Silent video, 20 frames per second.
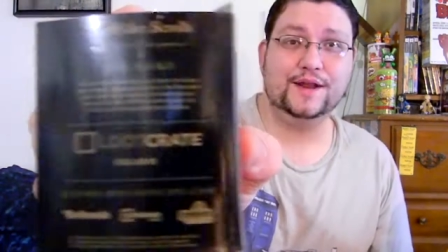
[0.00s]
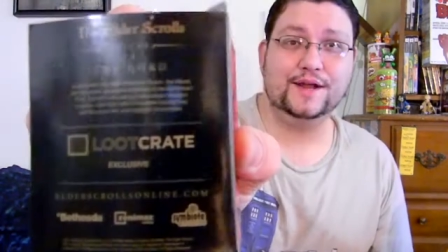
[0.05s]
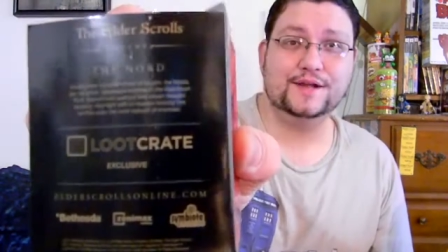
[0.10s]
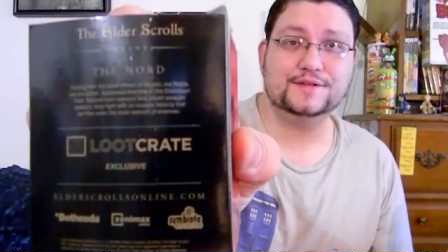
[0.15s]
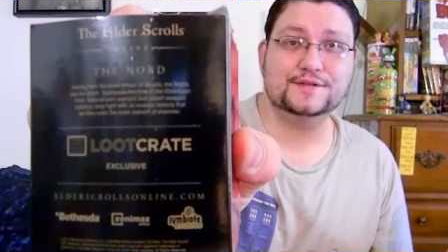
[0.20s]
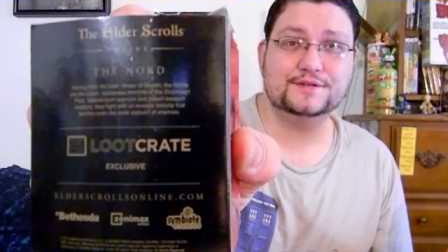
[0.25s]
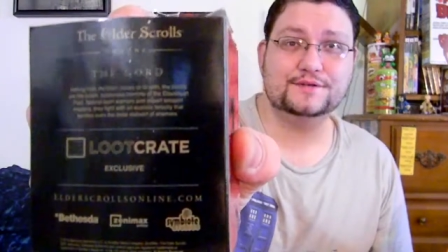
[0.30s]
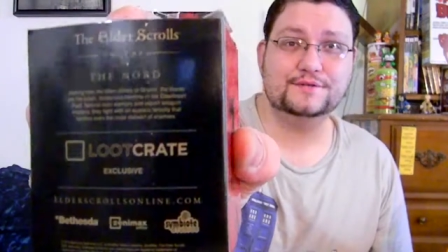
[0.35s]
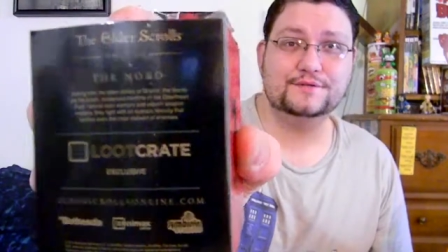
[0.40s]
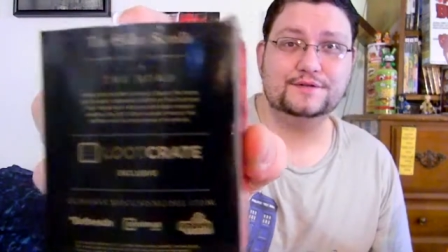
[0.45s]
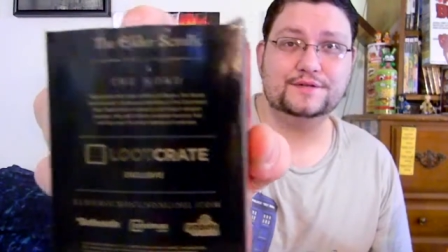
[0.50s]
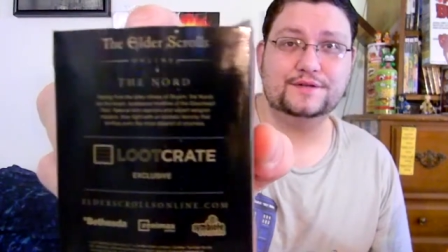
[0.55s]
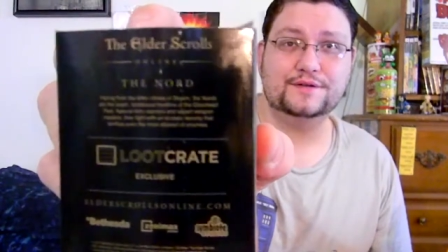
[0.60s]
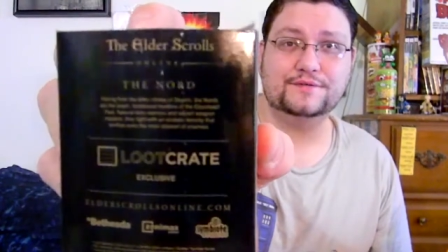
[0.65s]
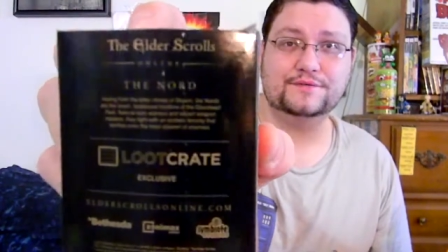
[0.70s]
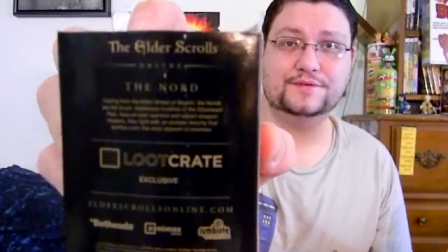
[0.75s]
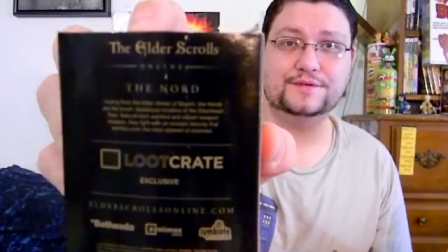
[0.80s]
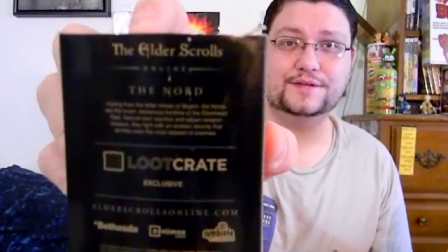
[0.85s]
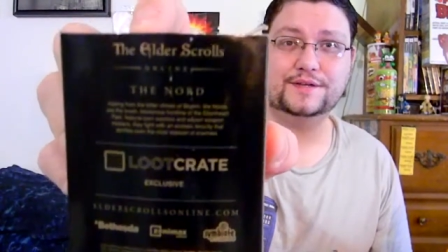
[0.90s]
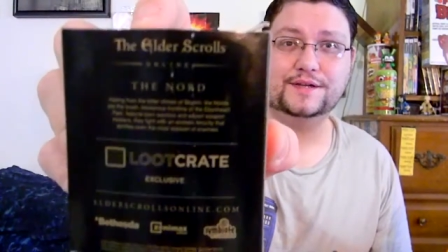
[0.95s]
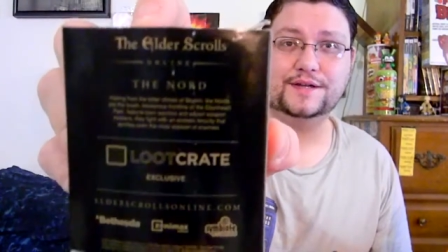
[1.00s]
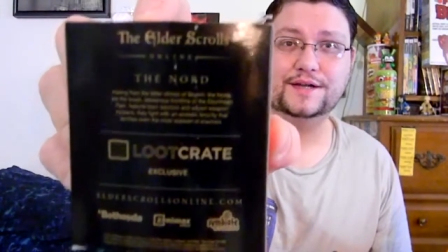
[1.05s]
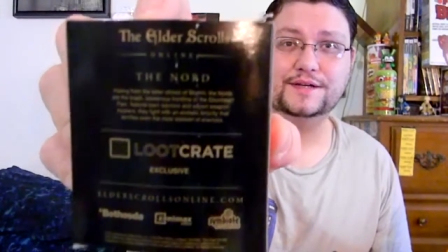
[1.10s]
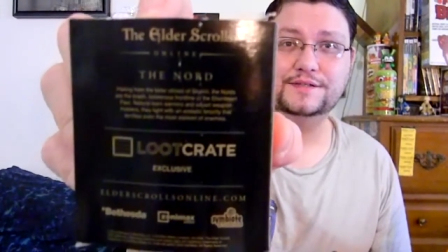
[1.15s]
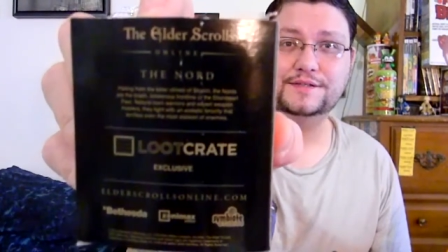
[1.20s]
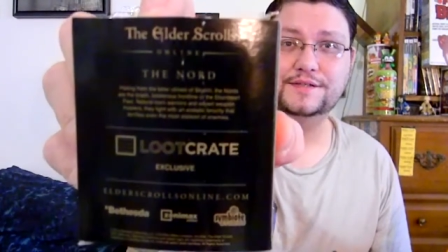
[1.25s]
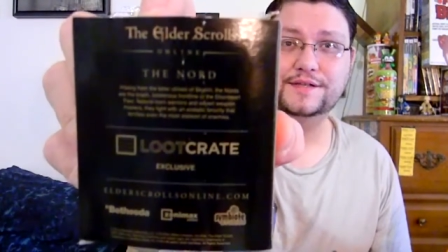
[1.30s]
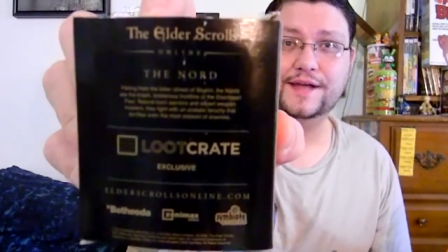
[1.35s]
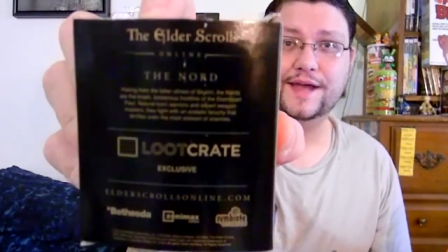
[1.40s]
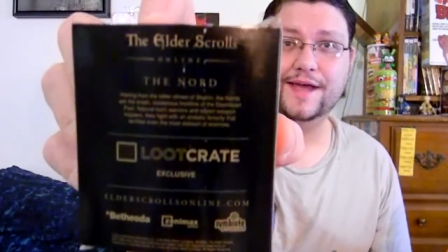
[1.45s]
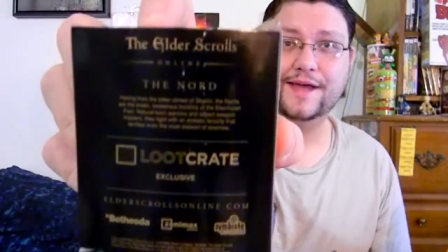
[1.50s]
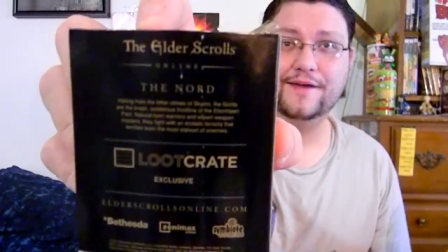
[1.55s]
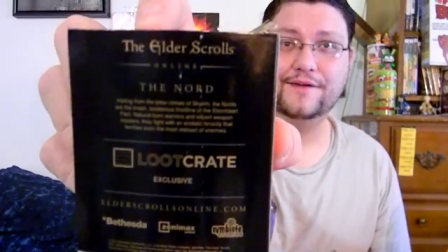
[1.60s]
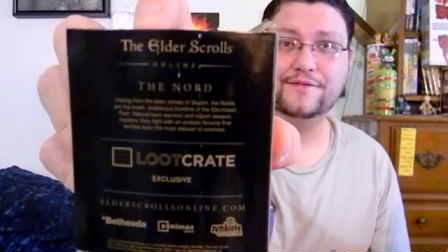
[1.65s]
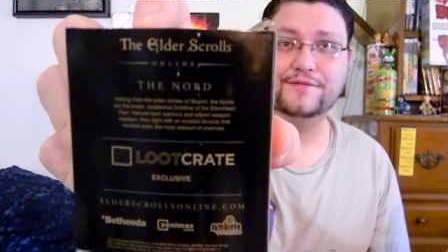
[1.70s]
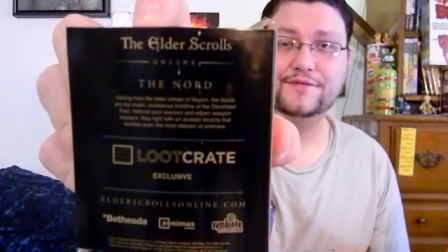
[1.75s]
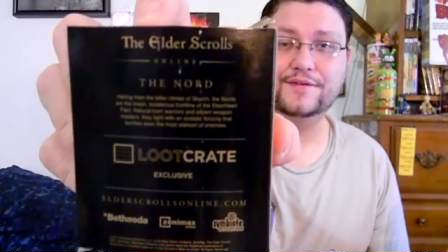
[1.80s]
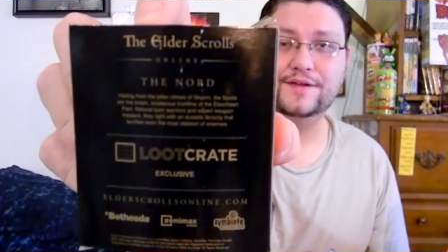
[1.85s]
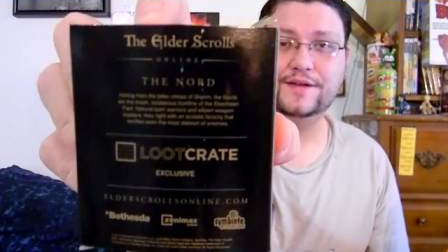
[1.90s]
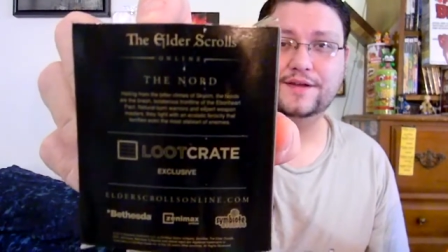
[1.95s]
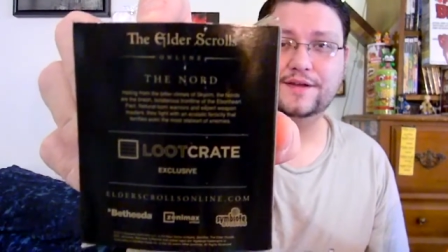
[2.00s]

exclusive, so they actually have